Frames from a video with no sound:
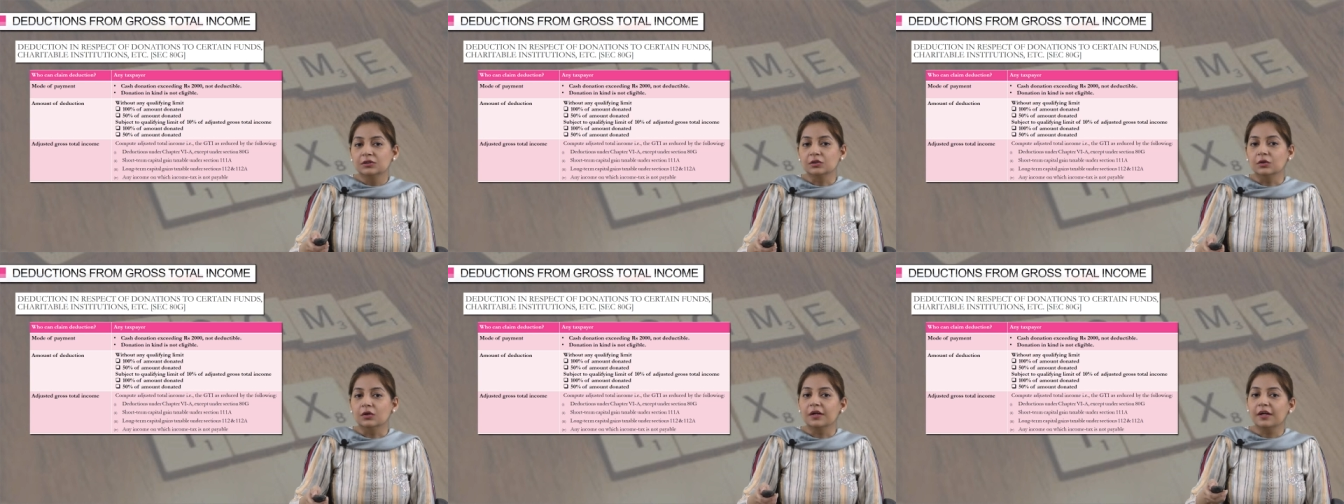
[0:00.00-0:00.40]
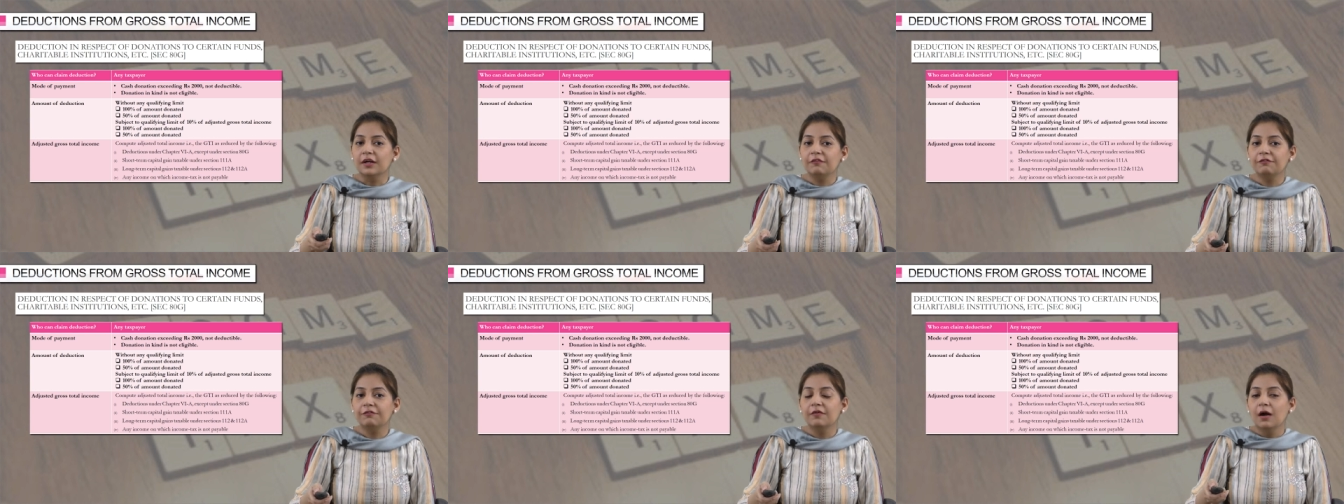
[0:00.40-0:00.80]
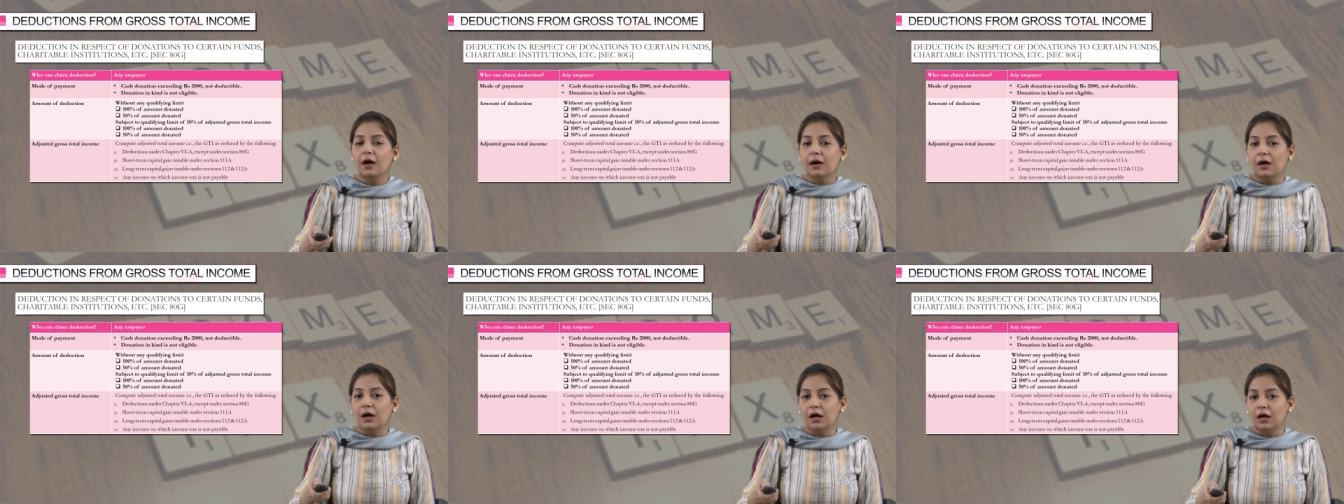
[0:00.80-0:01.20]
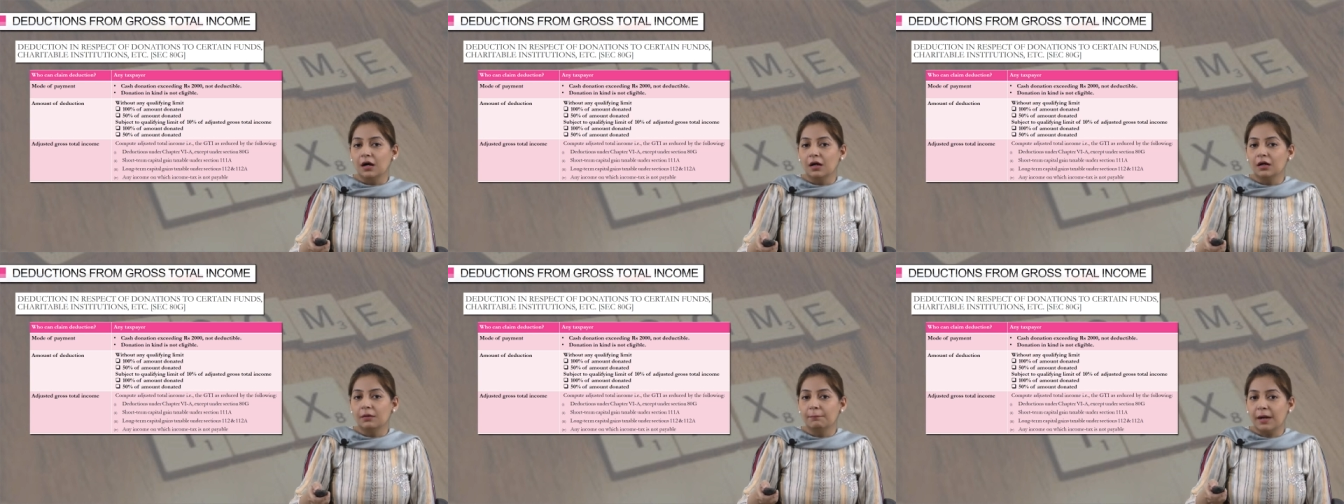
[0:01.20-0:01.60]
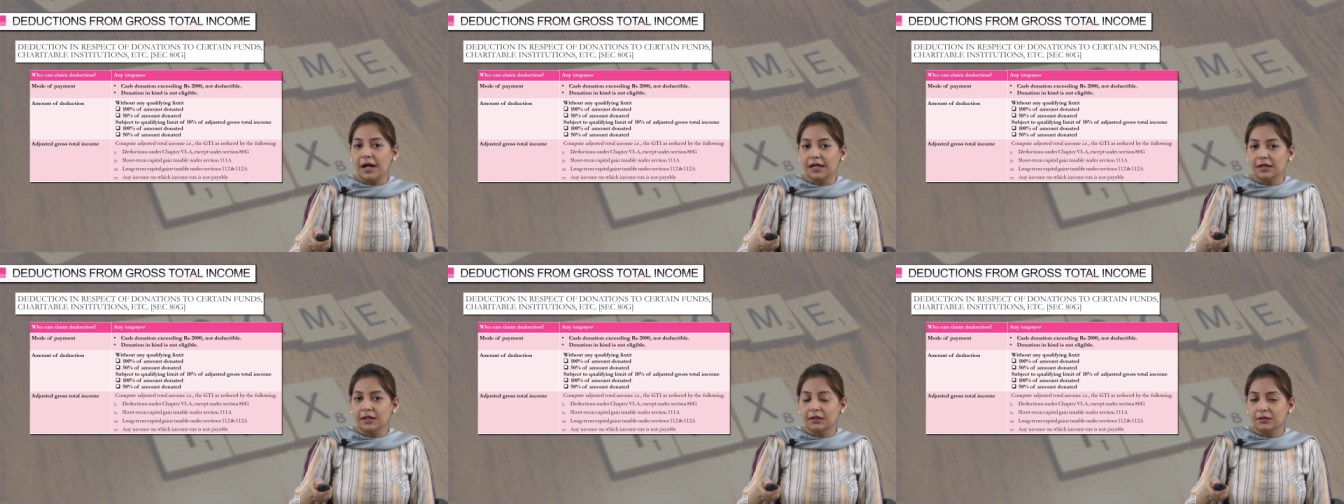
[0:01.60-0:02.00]
so if uh,
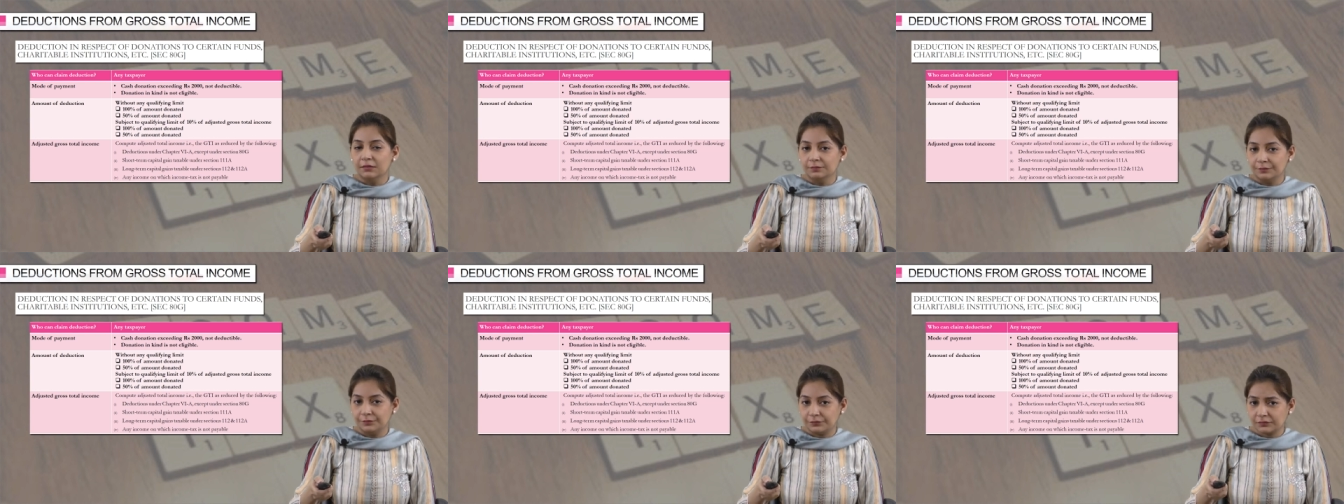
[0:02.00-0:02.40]
my